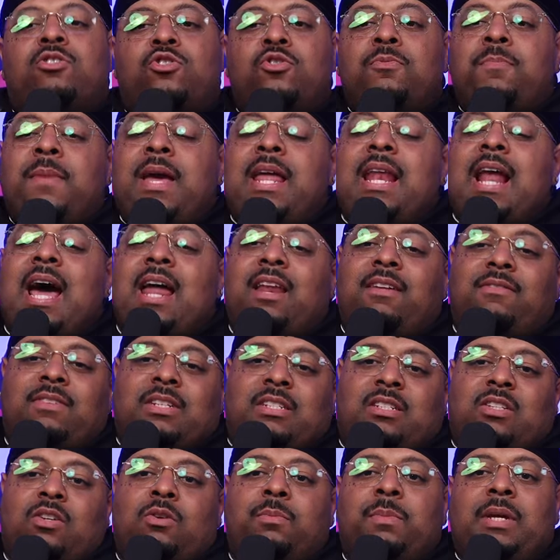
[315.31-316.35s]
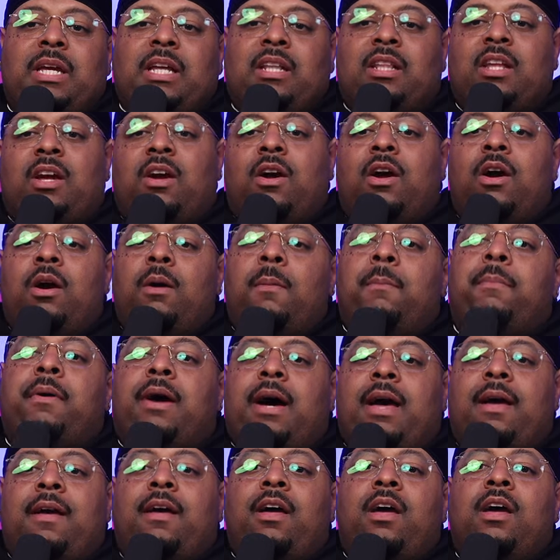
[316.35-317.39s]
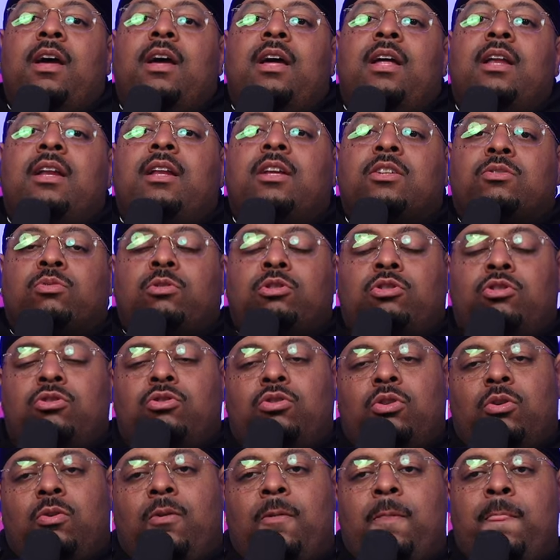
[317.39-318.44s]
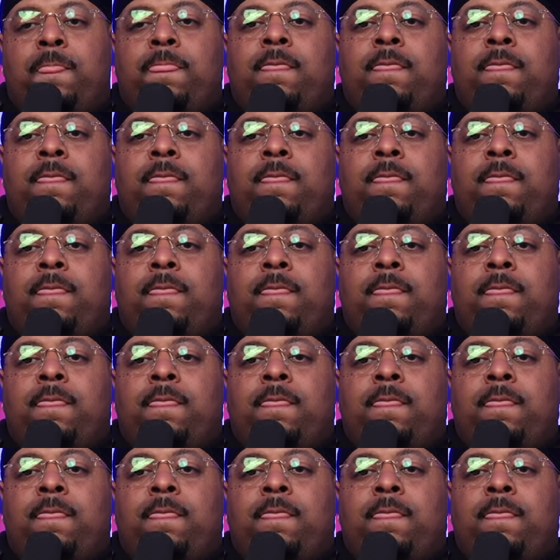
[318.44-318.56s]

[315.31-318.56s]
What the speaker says: You may not even still be in there, but this is what you do.